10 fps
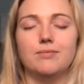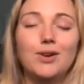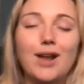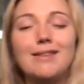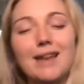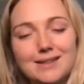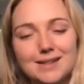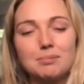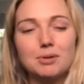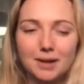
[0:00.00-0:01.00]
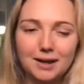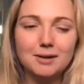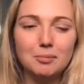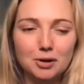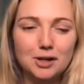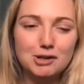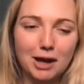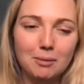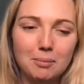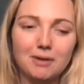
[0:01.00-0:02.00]
You're not that deep. You're like in a pretty
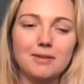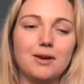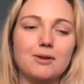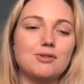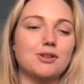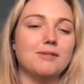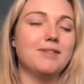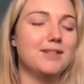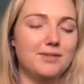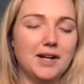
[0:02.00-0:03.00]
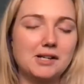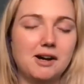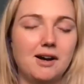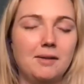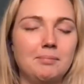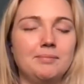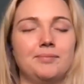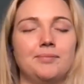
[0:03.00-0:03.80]
shallow part of the ocean. It's very calm.